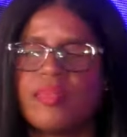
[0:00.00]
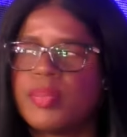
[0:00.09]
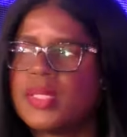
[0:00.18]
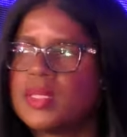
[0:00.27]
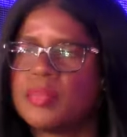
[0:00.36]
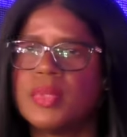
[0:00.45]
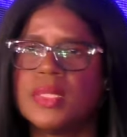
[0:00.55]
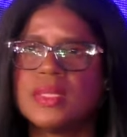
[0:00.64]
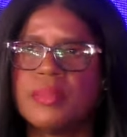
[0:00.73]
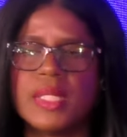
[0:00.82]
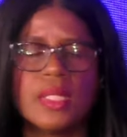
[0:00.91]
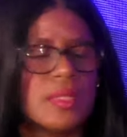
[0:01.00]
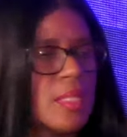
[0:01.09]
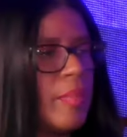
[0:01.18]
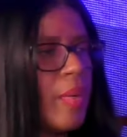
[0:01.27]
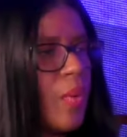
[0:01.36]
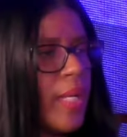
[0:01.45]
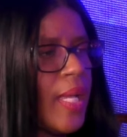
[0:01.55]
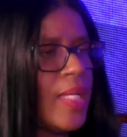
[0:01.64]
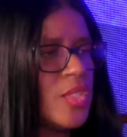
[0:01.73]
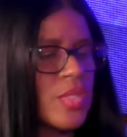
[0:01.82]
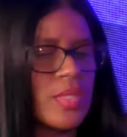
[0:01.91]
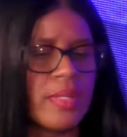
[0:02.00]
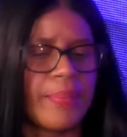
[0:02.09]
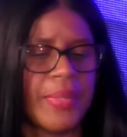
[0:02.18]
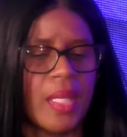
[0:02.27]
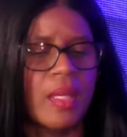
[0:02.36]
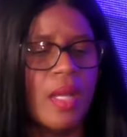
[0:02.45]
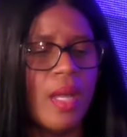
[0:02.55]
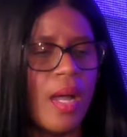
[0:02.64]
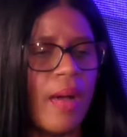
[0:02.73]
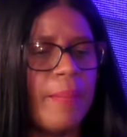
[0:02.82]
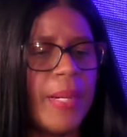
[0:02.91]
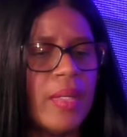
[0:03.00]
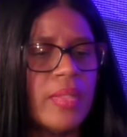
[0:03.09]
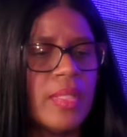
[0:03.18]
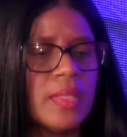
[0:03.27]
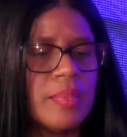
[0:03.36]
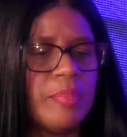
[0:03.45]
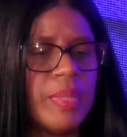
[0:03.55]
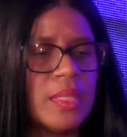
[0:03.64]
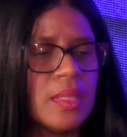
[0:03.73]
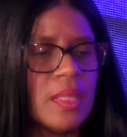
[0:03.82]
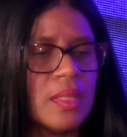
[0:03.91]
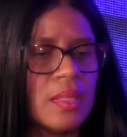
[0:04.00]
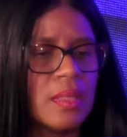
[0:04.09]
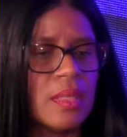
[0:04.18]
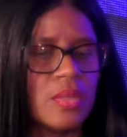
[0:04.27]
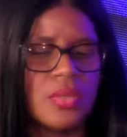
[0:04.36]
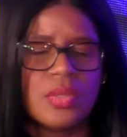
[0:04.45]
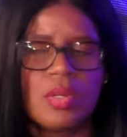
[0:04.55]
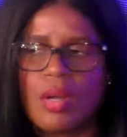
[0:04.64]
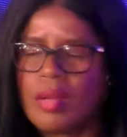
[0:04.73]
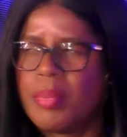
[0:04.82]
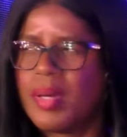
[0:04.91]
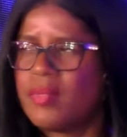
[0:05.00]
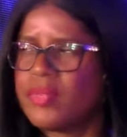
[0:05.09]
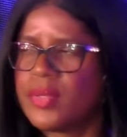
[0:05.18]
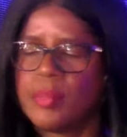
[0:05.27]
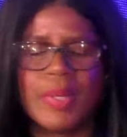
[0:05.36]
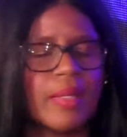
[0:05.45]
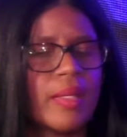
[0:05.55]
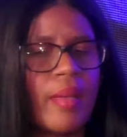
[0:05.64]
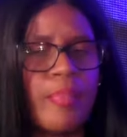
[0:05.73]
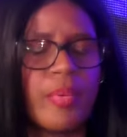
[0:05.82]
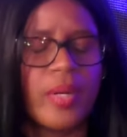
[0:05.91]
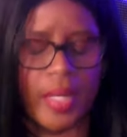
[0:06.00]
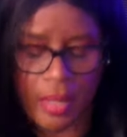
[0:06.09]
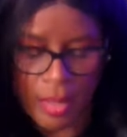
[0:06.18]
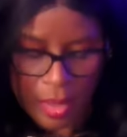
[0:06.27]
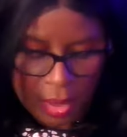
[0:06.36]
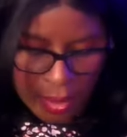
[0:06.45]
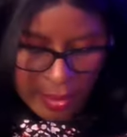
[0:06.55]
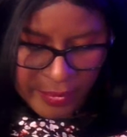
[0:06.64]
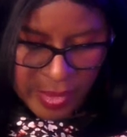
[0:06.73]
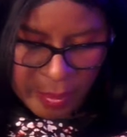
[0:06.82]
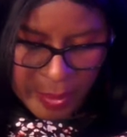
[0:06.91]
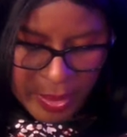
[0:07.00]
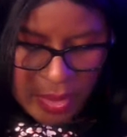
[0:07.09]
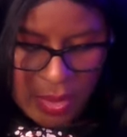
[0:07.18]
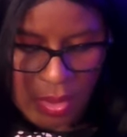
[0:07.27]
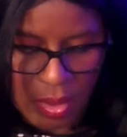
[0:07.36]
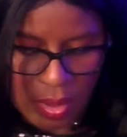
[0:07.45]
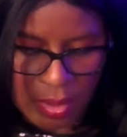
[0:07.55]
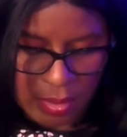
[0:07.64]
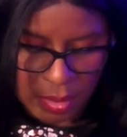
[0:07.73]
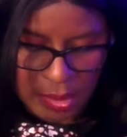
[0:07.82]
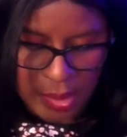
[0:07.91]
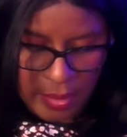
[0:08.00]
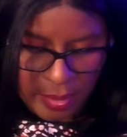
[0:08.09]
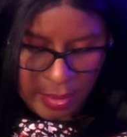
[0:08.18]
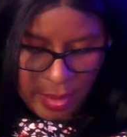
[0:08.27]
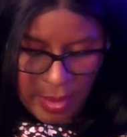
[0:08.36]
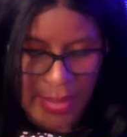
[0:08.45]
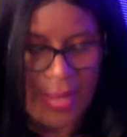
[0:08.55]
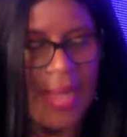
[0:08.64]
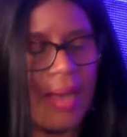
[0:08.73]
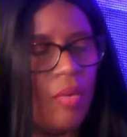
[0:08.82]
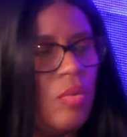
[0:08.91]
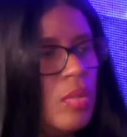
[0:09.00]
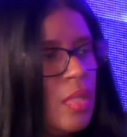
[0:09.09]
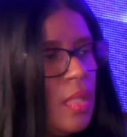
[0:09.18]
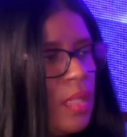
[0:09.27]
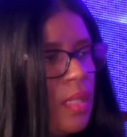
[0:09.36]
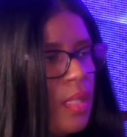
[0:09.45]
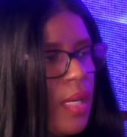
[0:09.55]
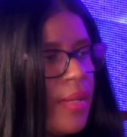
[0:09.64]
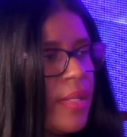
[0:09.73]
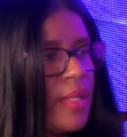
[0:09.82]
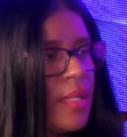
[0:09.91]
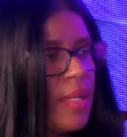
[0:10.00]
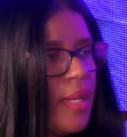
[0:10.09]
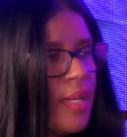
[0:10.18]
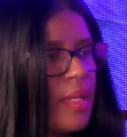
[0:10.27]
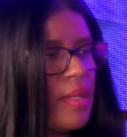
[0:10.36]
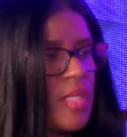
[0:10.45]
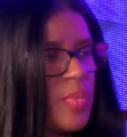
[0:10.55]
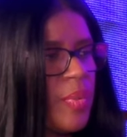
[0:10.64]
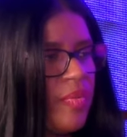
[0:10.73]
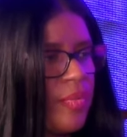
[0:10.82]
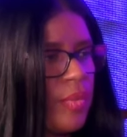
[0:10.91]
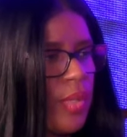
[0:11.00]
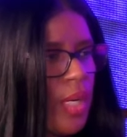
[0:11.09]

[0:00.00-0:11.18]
please, multimedia team, I want to ask you something about this business that you talk about for the midnight prayer. If somebody is on here now and they did not hear this before,